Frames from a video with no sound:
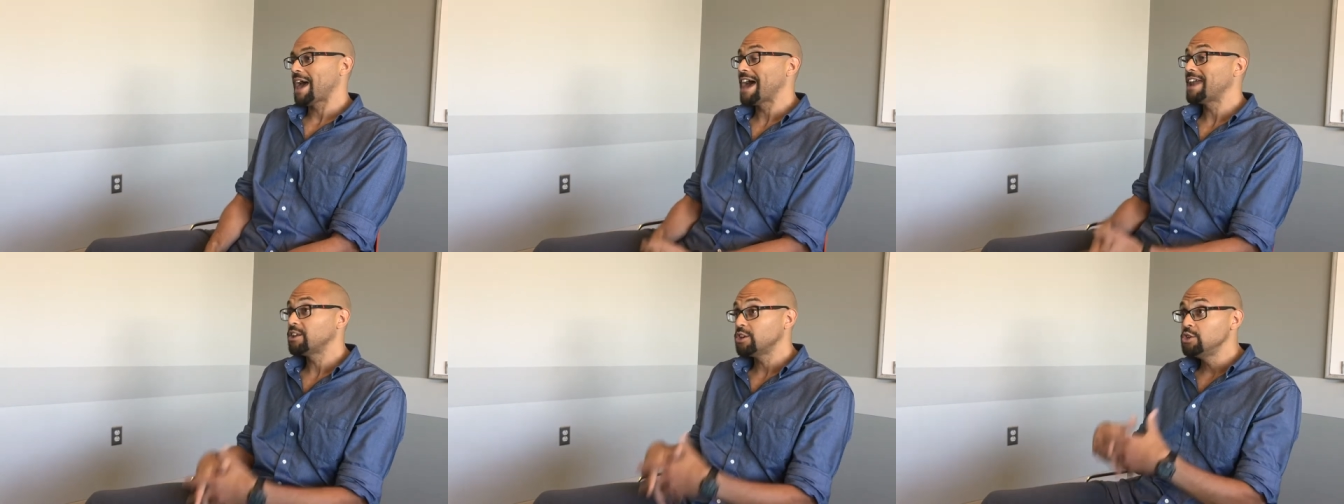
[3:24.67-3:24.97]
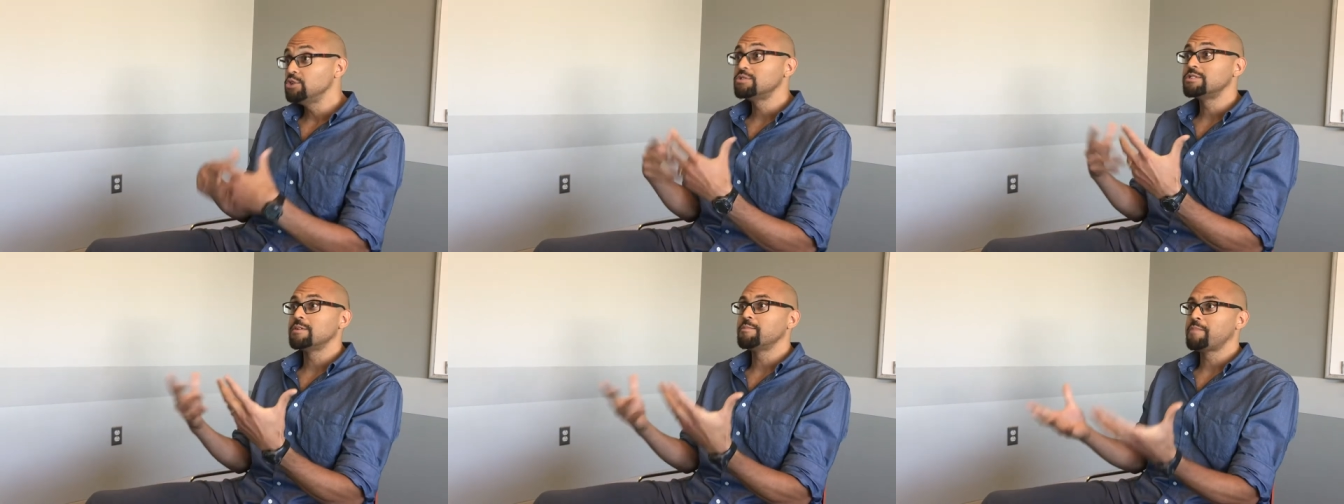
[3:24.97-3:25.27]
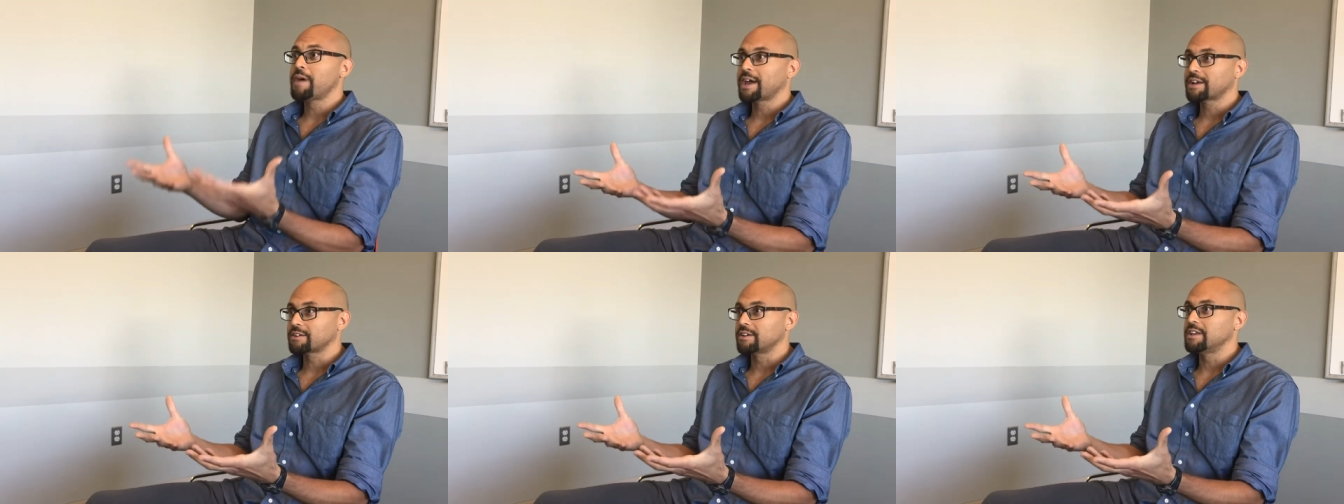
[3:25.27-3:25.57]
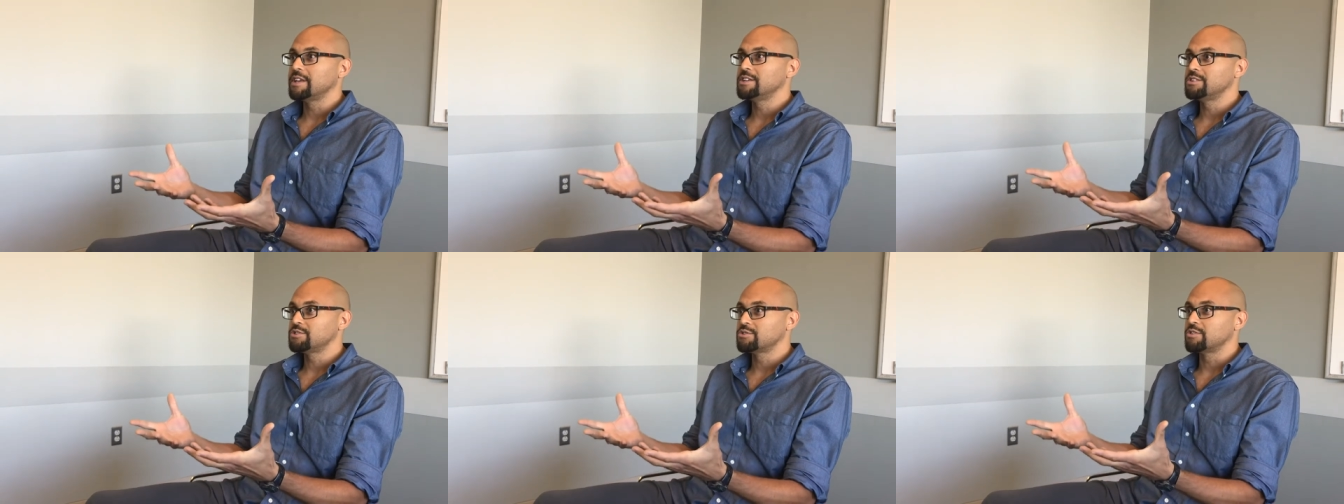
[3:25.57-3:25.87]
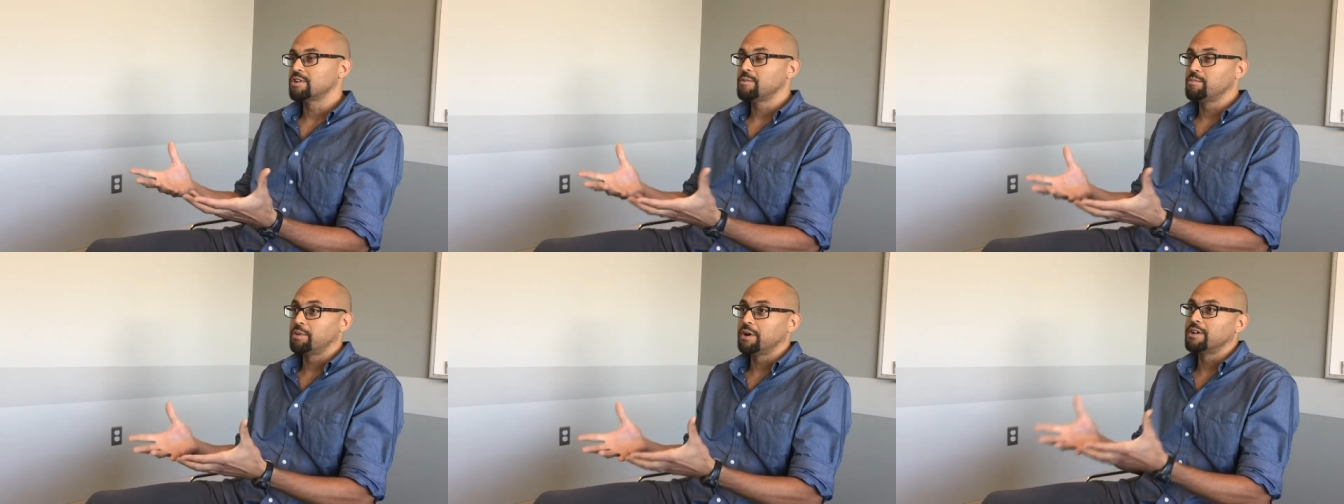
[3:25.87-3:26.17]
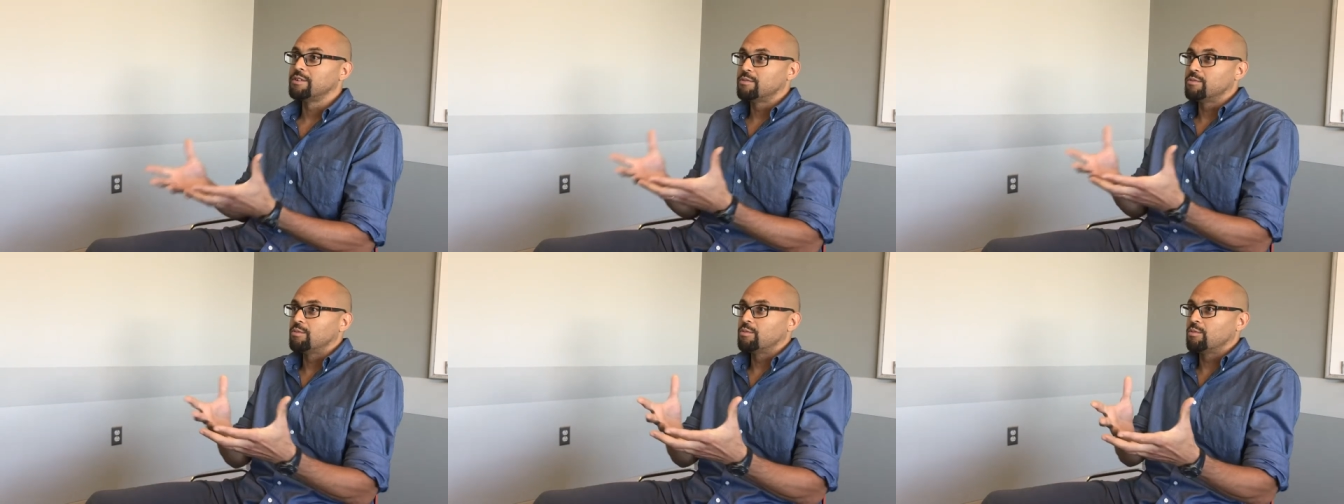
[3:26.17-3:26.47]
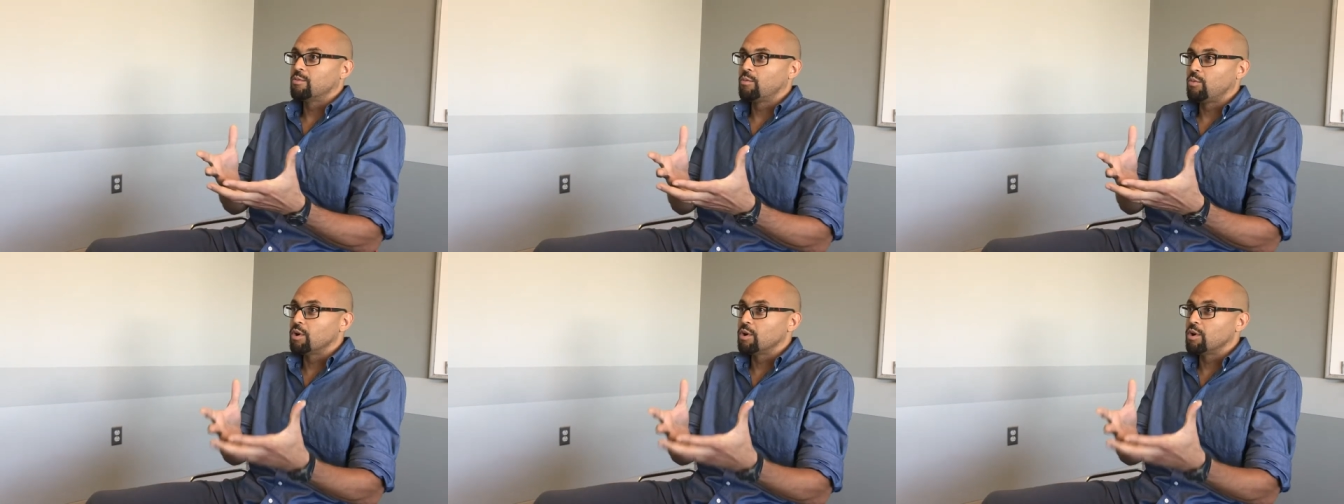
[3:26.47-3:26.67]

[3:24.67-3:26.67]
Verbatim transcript: had a huge impact on history, but